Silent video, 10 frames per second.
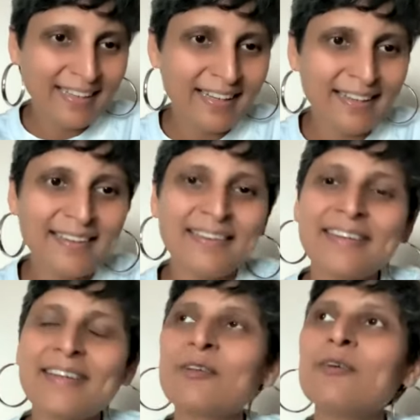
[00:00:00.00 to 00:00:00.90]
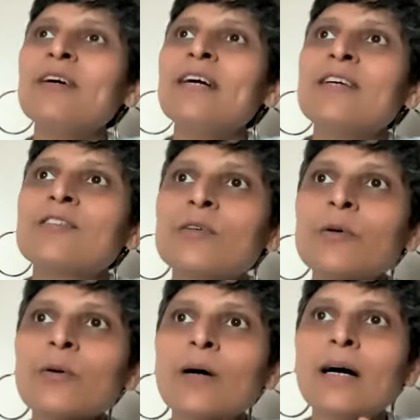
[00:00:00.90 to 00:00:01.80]
uh, you know.
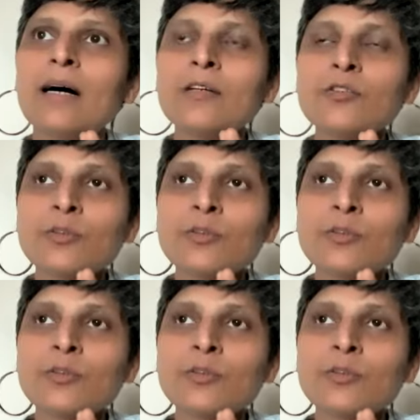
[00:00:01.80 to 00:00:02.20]
So uh,